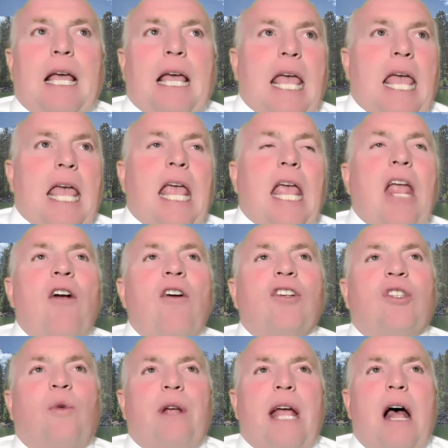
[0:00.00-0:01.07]
here's
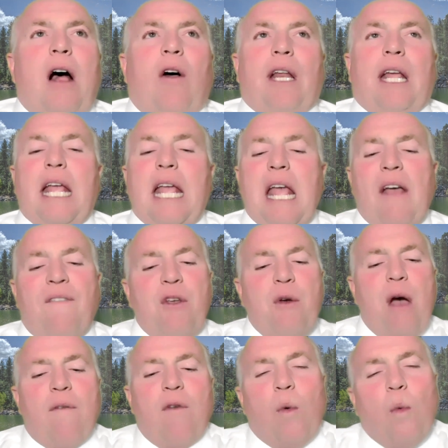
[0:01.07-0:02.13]
the reality. If you
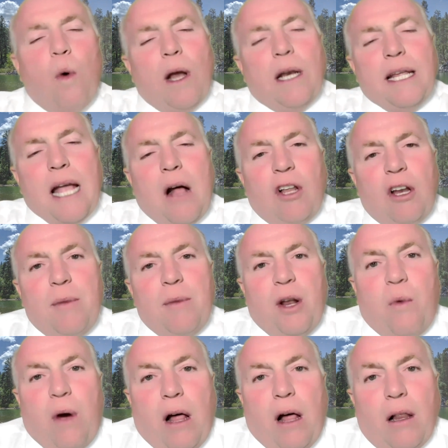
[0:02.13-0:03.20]
have a 1 gallon a
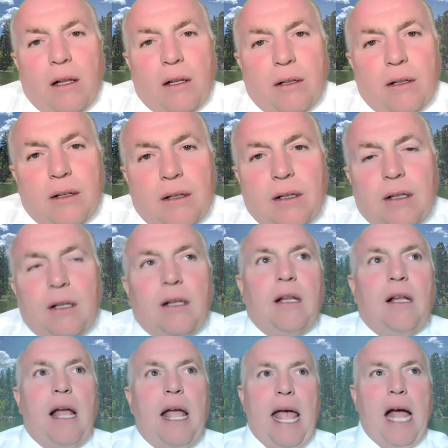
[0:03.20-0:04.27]
minute well
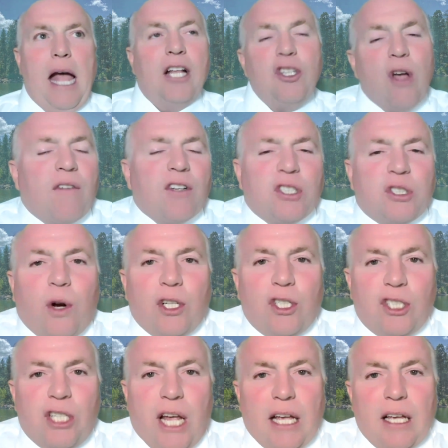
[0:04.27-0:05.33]
and you have a
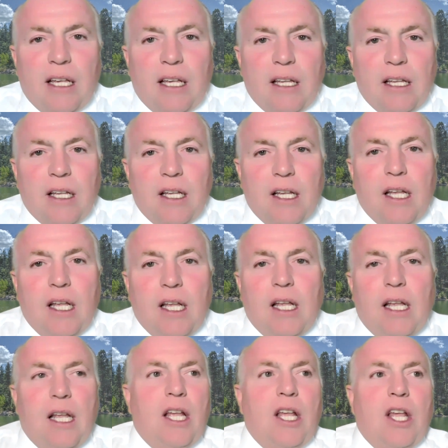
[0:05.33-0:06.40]
storage tank,
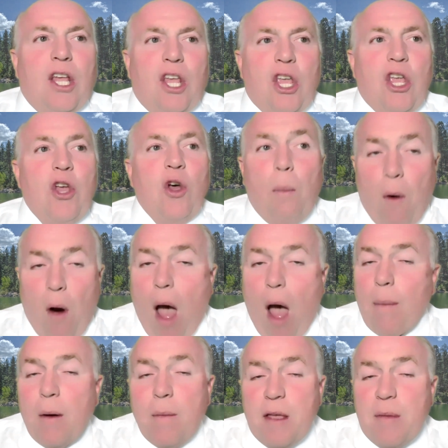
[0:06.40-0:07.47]
you'll
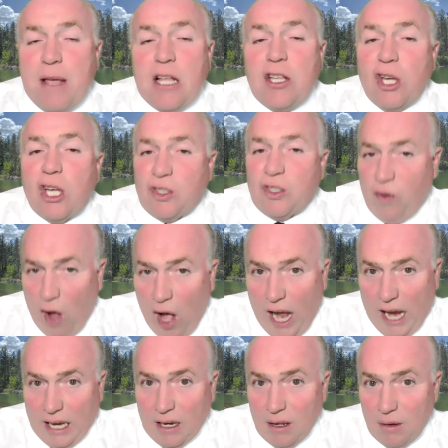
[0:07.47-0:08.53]
probably be just
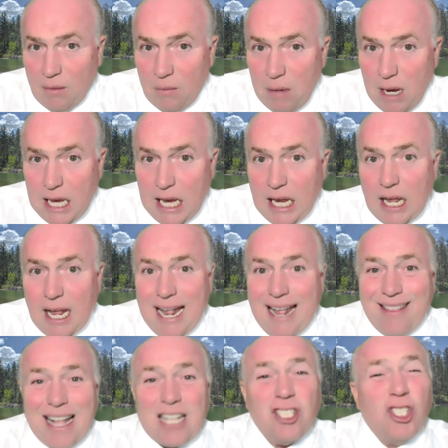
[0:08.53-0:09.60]
fine. Meaning
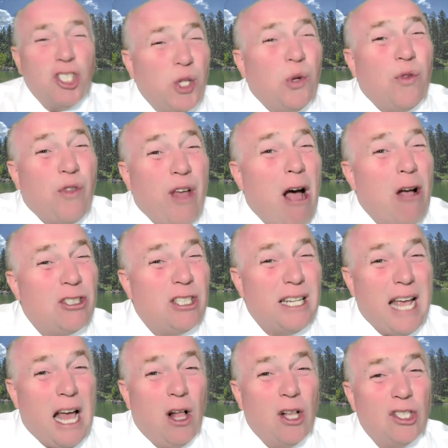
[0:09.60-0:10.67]
That's 2,000
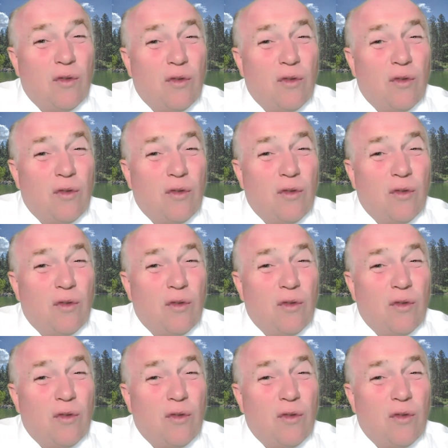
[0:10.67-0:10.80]
gallons